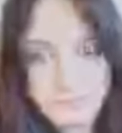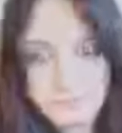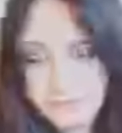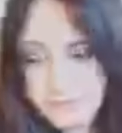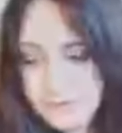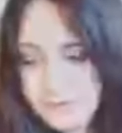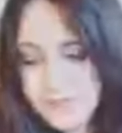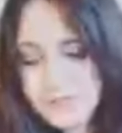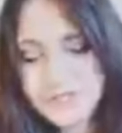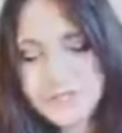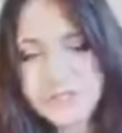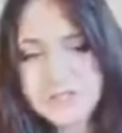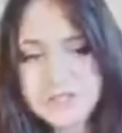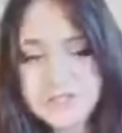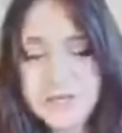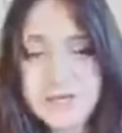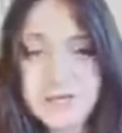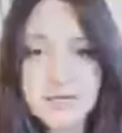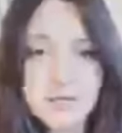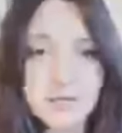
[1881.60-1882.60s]
They're just,
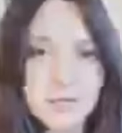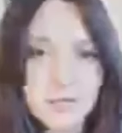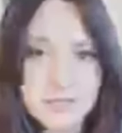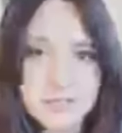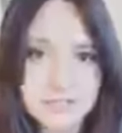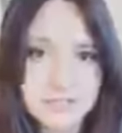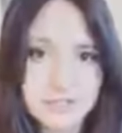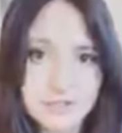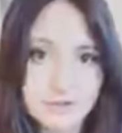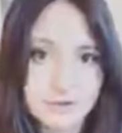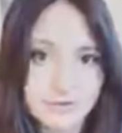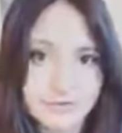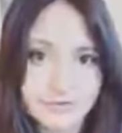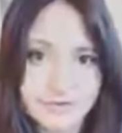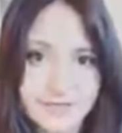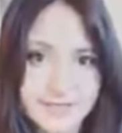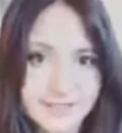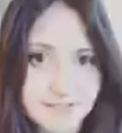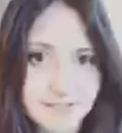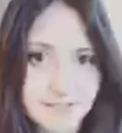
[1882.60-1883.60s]
they're not, just not
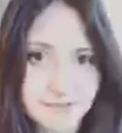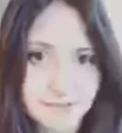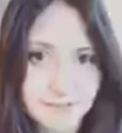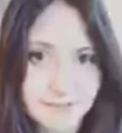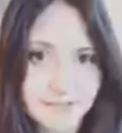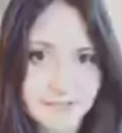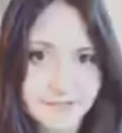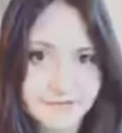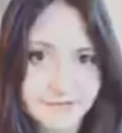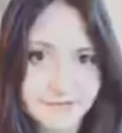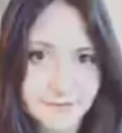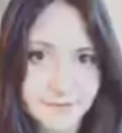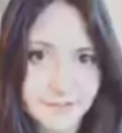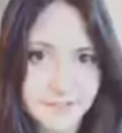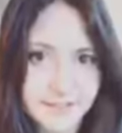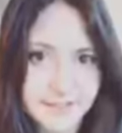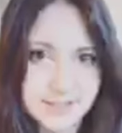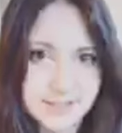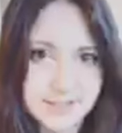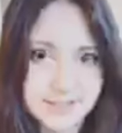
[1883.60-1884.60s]
reading the word for what
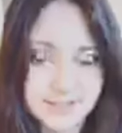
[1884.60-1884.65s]
it is.